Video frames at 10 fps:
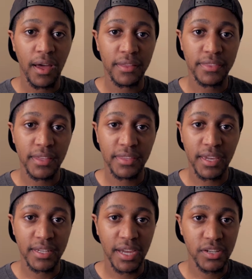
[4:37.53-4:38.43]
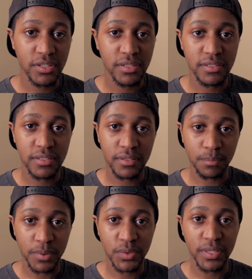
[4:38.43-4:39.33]
I think the connections
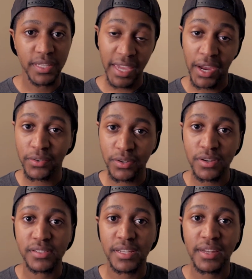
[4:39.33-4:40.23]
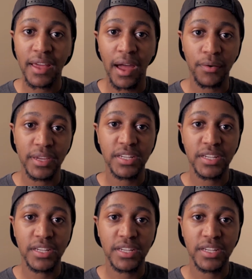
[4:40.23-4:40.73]
between the characters and how